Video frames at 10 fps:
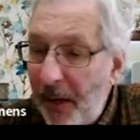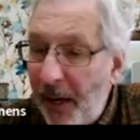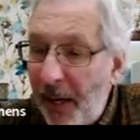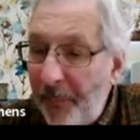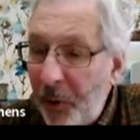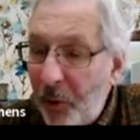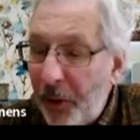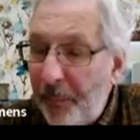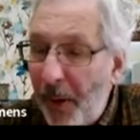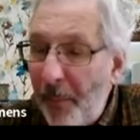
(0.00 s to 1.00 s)
You
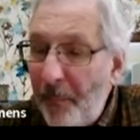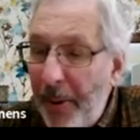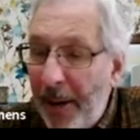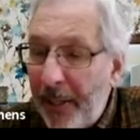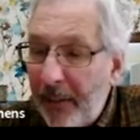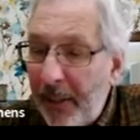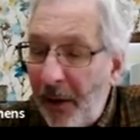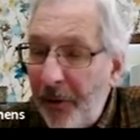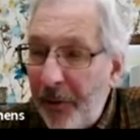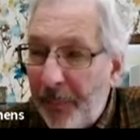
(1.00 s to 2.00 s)
can pump back
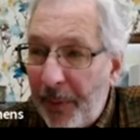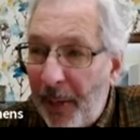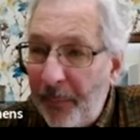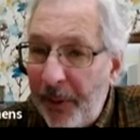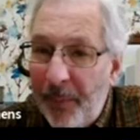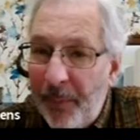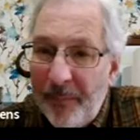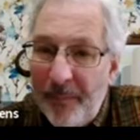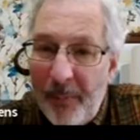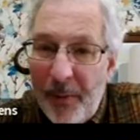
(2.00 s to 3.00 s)
down to probably
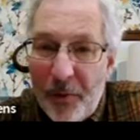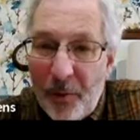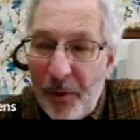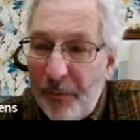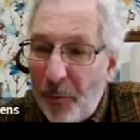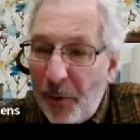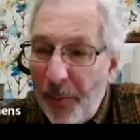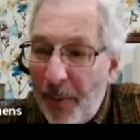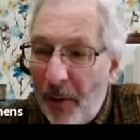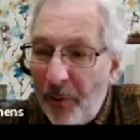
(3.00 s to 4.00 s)
about maybe 30,
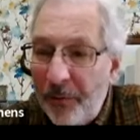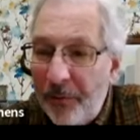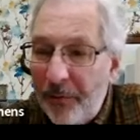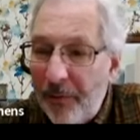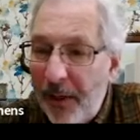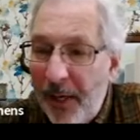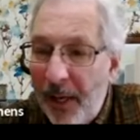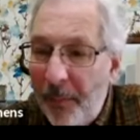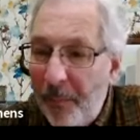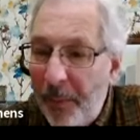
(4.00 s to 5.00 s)
40 pounds,
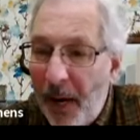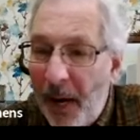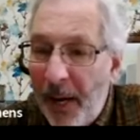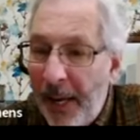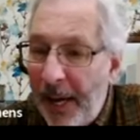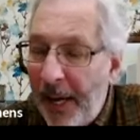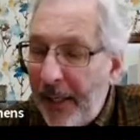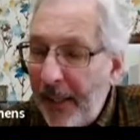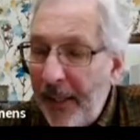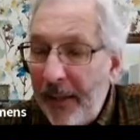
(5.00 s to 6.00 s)
and beyond
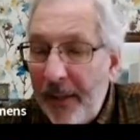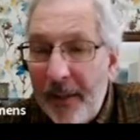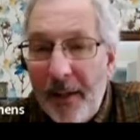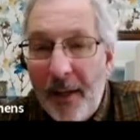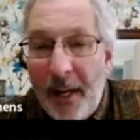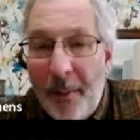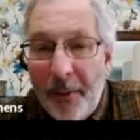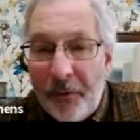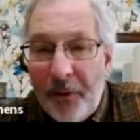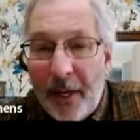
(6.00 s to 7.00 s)
that,
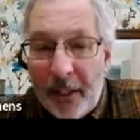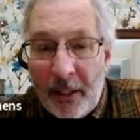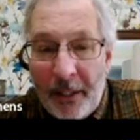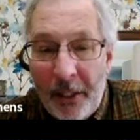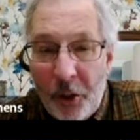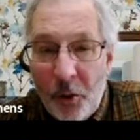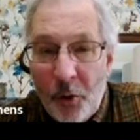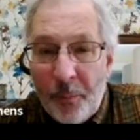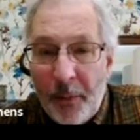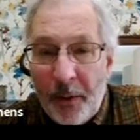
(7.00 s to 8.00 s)
it's not going to let you
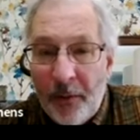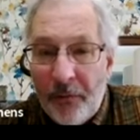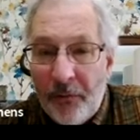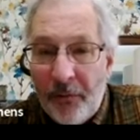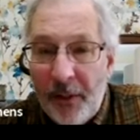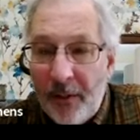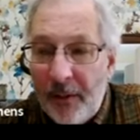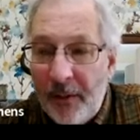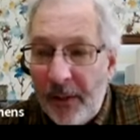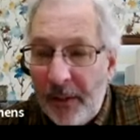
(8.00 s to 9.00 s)
do it because
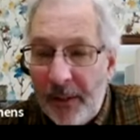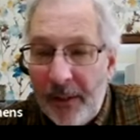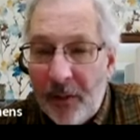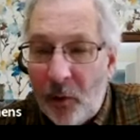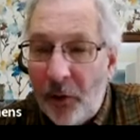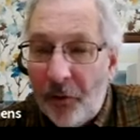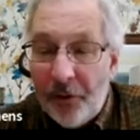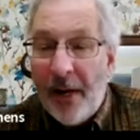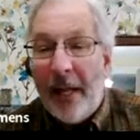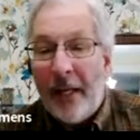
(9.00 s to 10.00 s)
the coils are
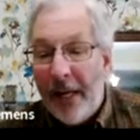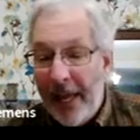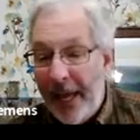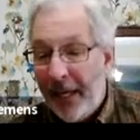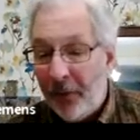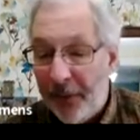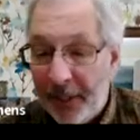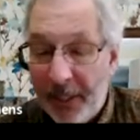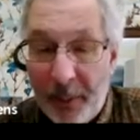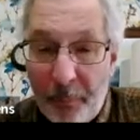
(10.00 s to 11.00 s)
not going to handle
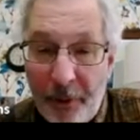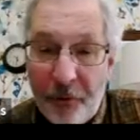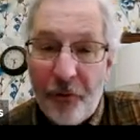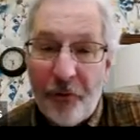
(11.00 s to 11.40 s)
that kind of pressure.